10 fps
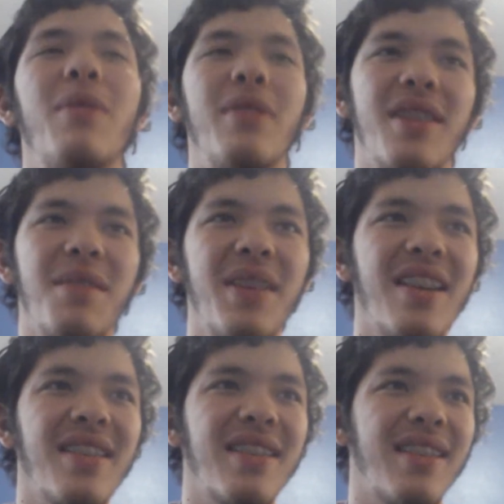Someone
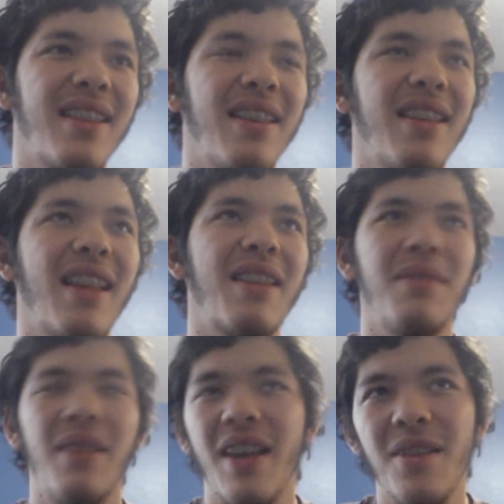else, like
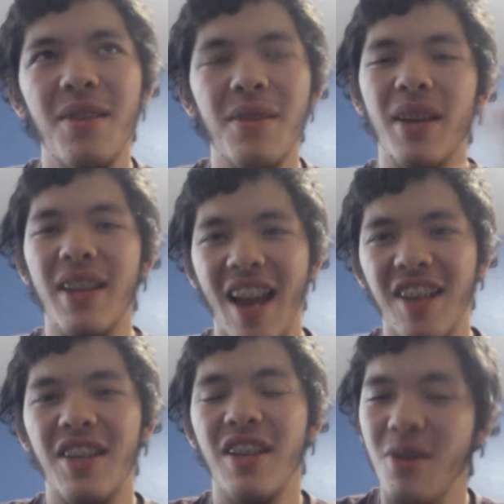another
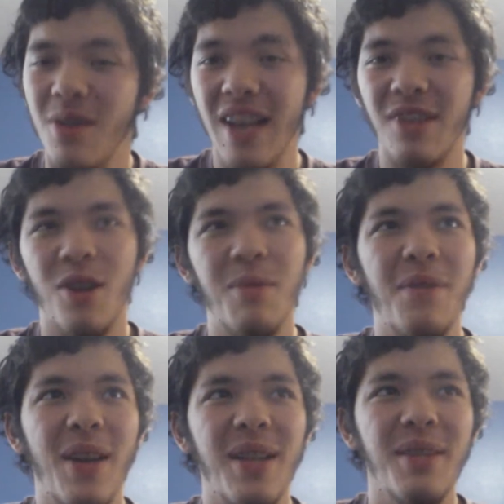connection, you guys are all my
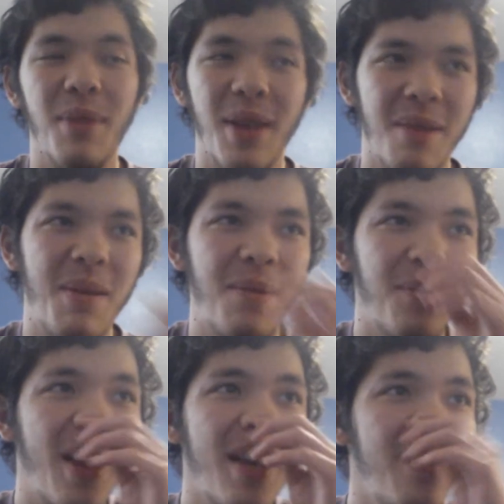friends, but my
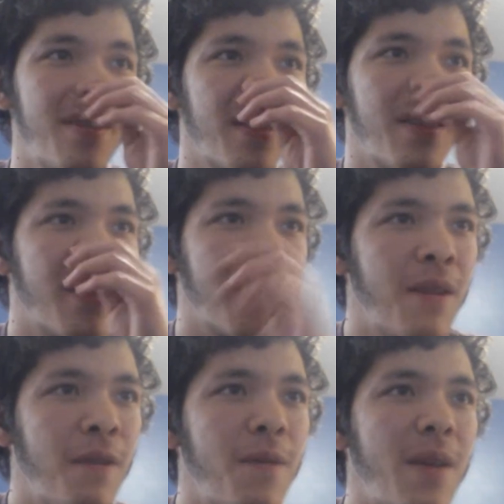friend
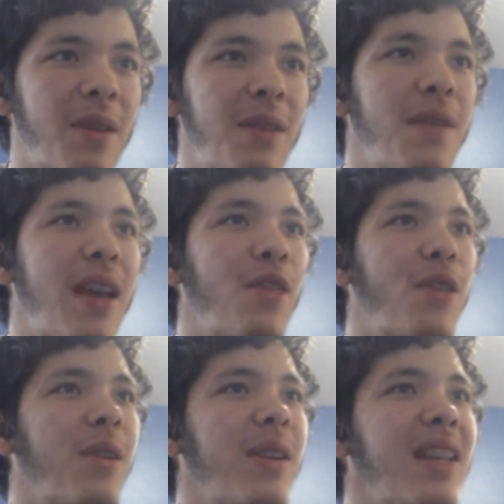Fairy Fae
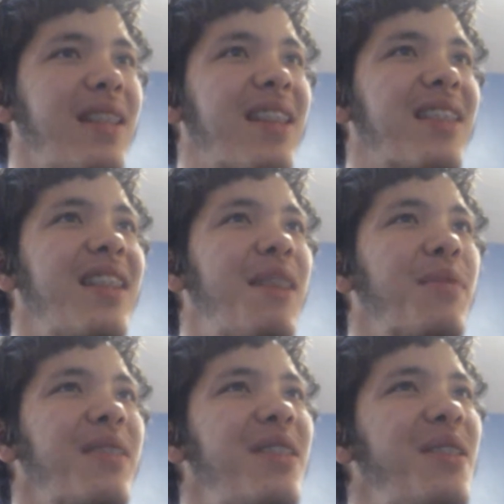30 says,
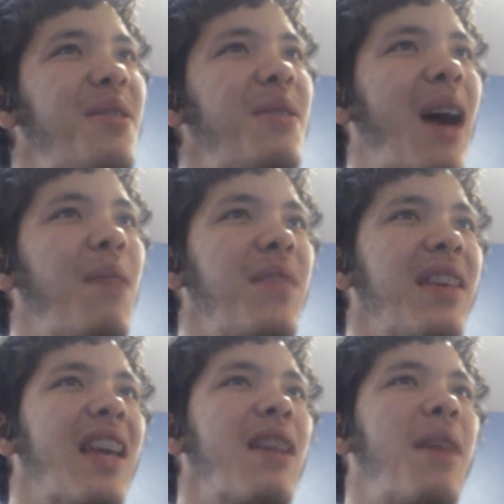number 2, I'm
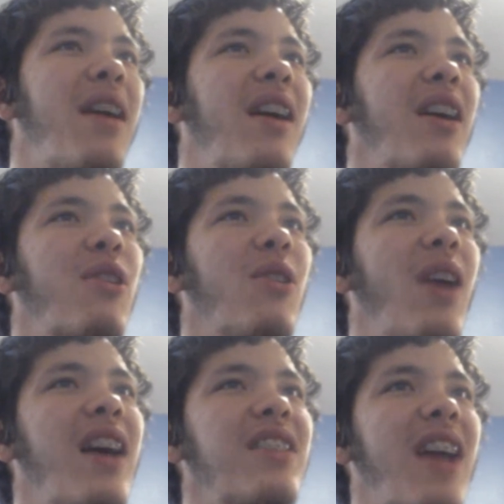thinking about a
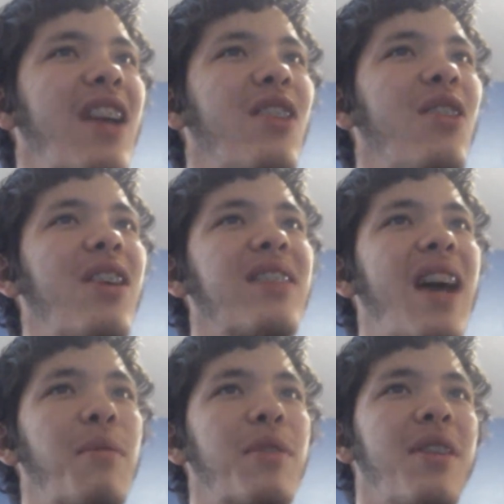crush I had a long
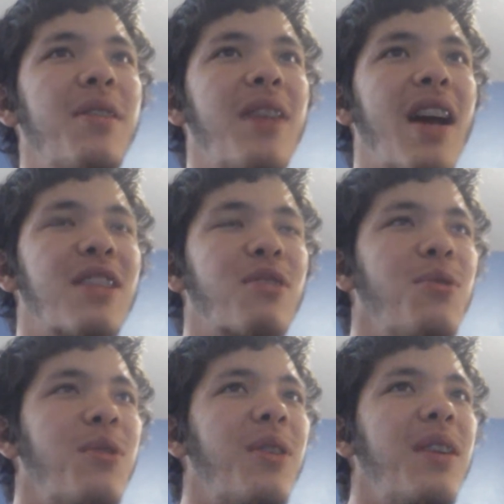time ago in high
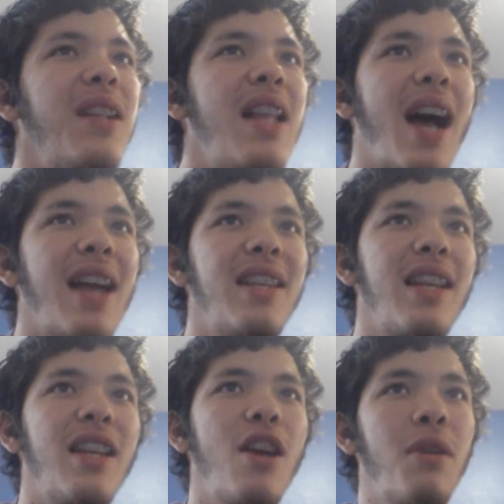school. I
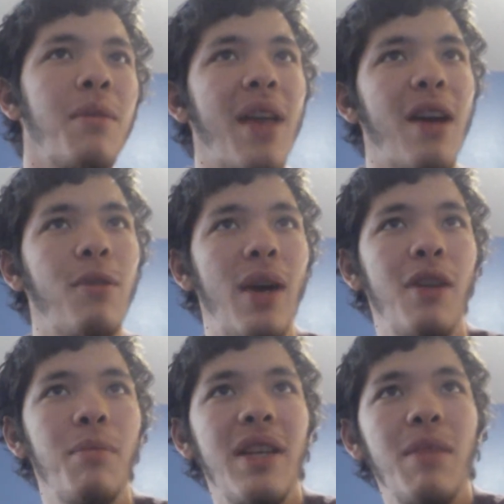didn't know him that
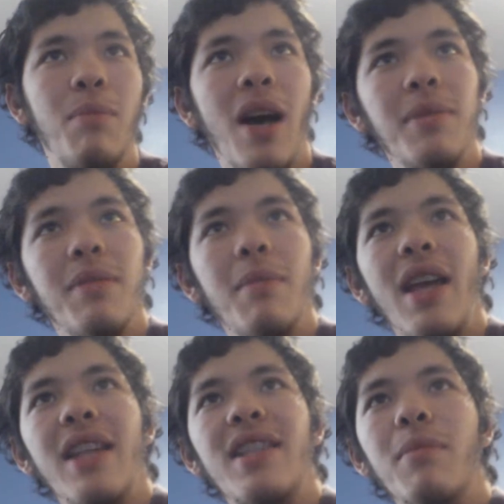well, but he pops in my
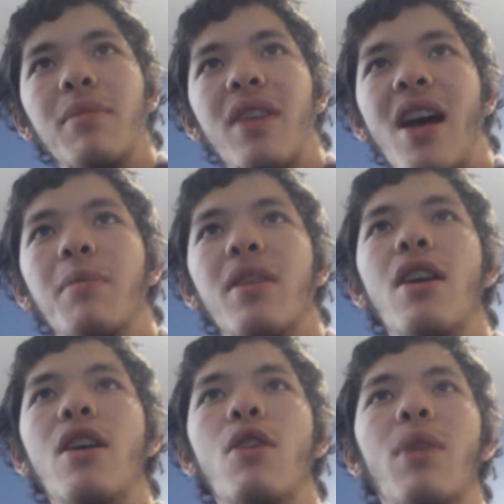head sometimes.
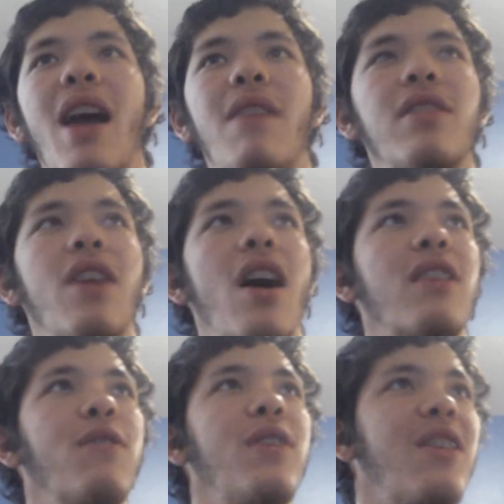We haven't talked
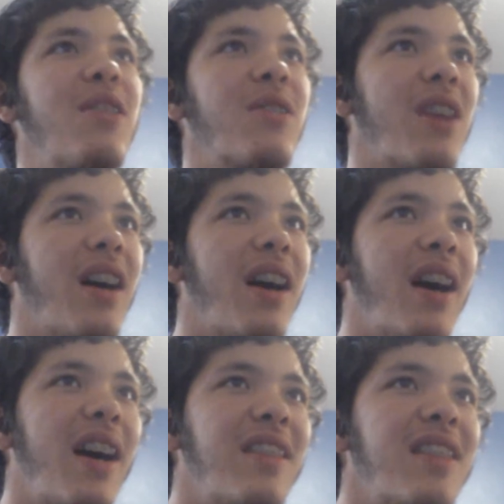for years,
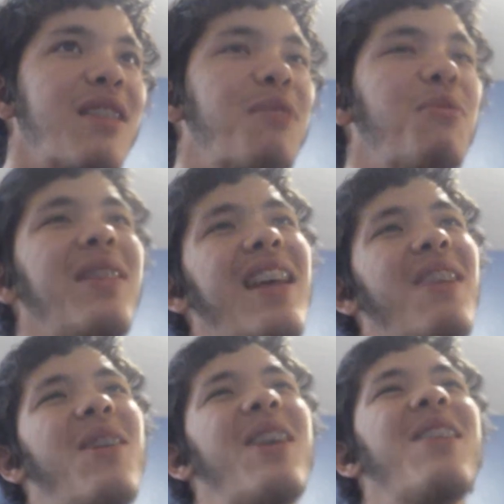haha. This is what
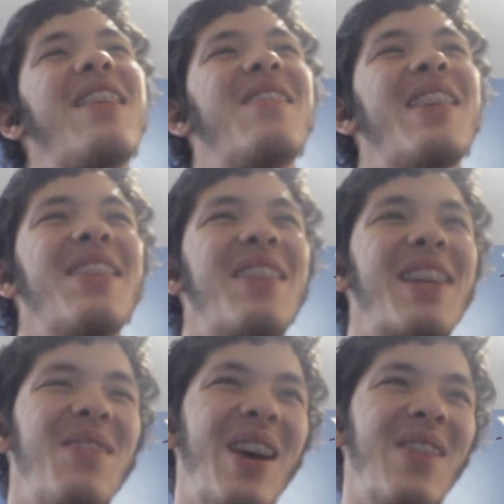are they wondering
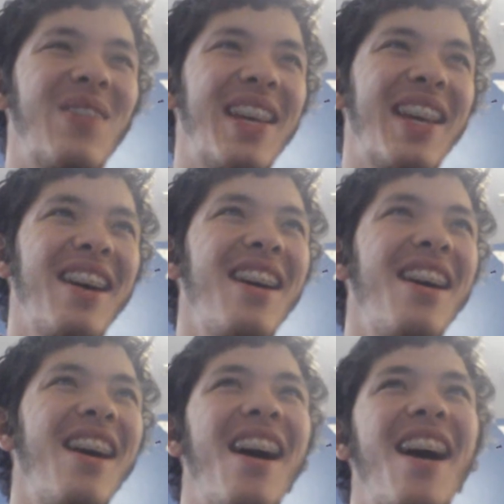about me?
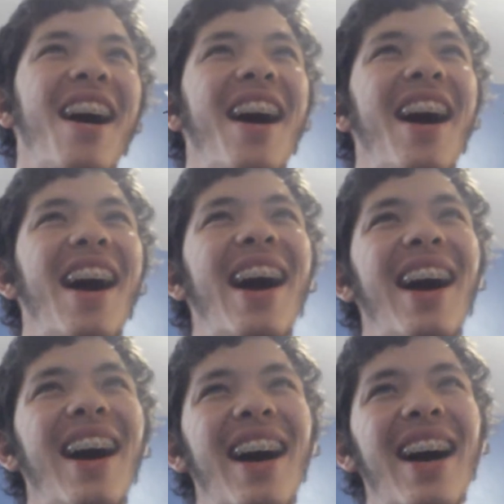
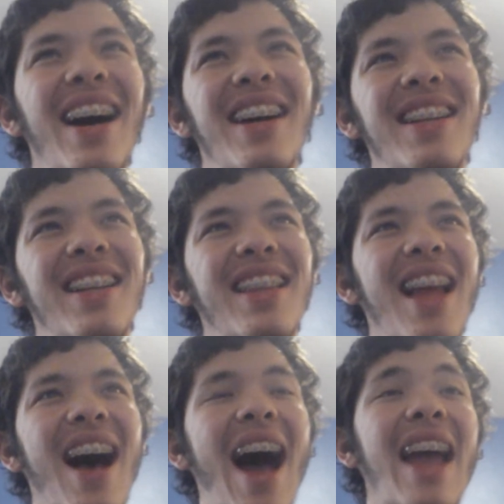Aww.
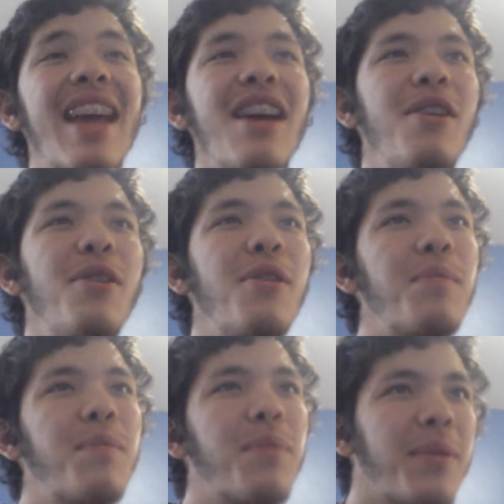I hope,